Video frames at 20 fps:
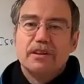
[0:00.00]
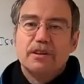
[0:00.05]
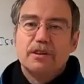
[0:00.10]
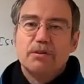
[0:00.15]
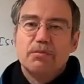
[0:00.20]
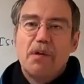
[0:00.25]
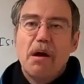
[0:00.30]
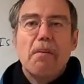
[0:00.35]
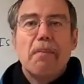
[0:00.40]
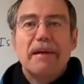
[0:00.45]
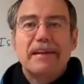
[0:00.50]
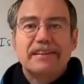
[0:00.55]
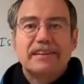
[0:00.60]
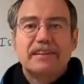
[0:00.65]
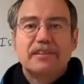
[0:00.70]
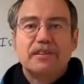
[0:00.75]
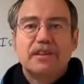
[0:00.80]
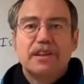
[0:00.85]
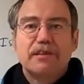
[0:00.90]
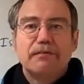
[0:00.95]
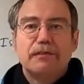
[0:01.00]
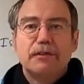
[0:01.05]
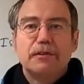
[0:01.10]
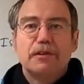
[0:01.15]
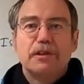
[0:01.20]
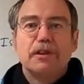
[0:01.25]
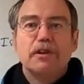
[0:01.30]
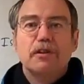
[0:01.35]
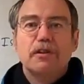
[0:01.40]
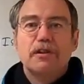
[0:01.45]
do my best to give
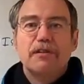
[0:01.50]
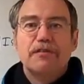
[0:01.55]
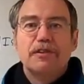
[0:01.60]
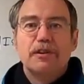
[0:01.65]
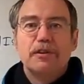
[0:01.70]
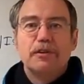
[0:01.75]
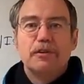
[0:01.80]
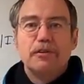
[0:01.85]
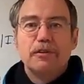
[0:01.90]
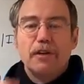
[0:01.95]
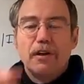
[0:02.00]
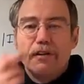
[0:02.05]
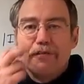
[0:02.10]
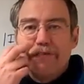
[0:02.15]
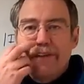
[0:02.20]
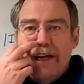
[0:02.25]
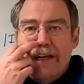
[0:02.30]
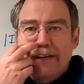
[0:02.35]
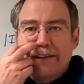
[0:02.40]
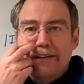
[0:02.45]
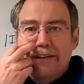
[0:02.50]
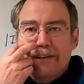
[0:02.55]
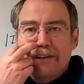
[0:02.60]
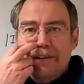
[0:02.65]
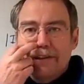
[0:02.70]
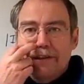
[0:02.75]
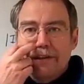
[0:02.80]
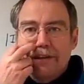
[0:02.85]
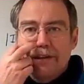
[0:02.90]
you an overview of that